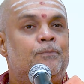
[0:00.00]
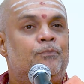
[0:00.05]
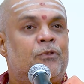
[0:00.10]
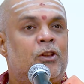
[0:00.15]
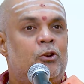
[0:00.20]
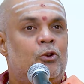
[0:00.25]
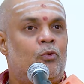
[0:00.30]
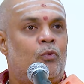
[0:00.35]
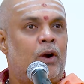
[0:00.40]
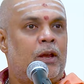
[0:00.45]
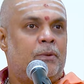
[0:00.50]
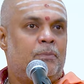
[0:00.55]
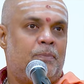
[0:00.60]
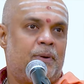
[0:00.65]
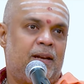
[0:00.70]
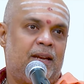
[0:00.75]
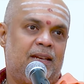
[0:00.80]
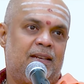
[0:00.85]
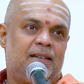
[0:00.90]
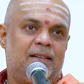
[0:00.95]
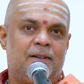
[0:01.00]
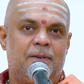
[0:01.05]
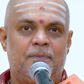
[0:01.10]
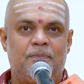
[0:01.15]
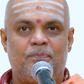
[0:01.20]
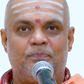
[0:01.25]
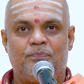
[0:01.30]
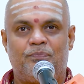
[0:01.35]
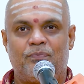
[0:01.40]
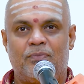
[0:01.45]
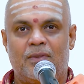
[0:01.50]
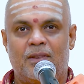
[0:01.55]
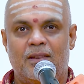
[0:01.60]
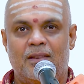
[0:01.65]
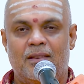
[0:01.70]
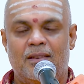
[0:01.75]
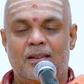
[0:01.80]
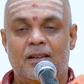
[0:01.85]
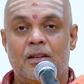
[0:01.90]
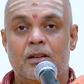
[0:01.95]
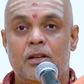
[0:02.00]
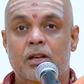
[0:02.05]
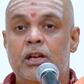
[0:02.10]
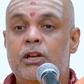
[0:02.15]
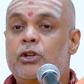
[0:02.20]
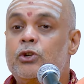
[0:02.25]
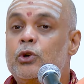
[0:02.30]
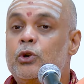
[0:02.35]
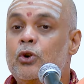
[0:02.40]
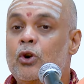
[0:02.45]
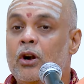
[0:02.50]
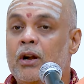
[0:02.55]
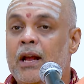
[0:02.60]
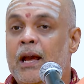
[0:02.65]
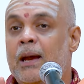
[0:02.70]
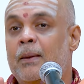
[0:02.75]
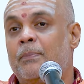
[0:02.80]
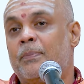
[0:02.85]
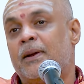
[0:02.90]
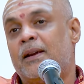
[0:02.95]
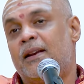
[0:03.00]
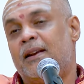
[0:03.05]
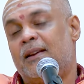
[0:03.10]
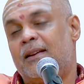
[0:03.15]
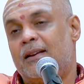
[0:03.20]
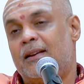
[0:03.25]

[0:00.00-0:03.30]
vibrate. It should not happen.